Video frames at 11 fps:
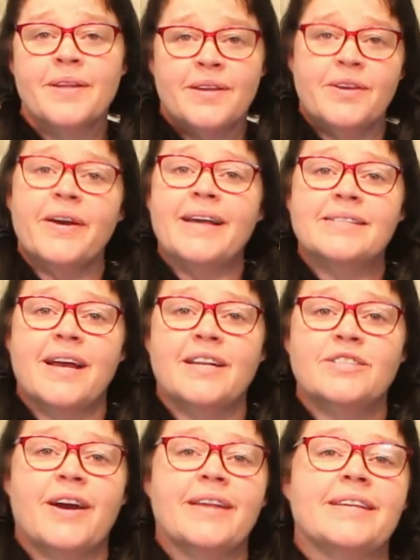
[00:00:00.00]
You guys got to
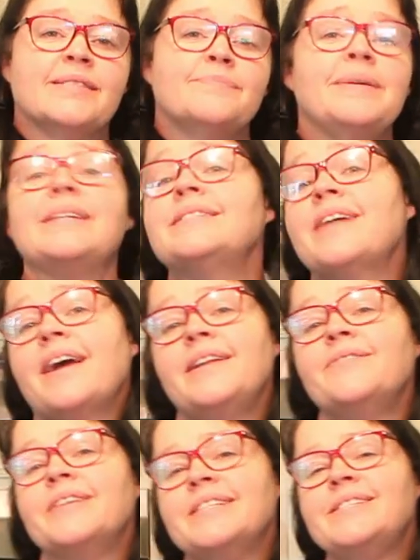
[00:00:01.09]
try this. Me and Tiny
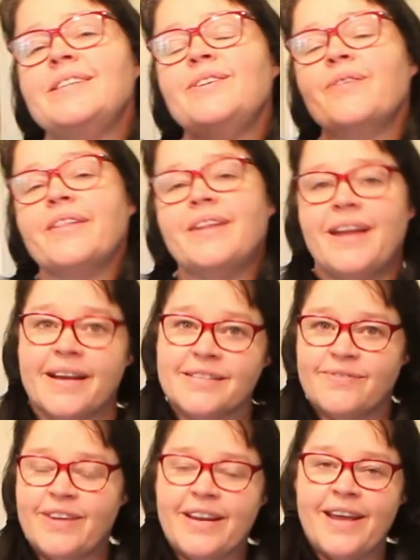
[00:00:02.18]
want to see you on the next
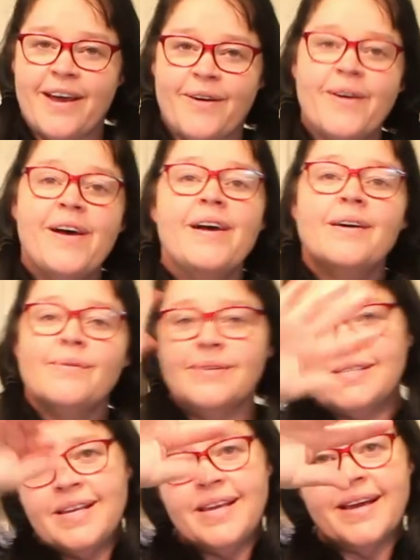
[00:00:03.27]
video.
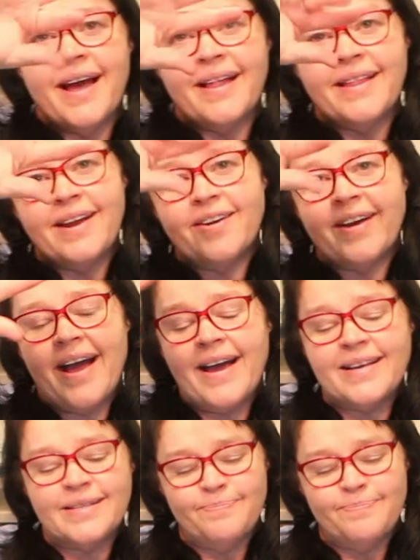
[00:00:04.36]
We'll see you later, guys.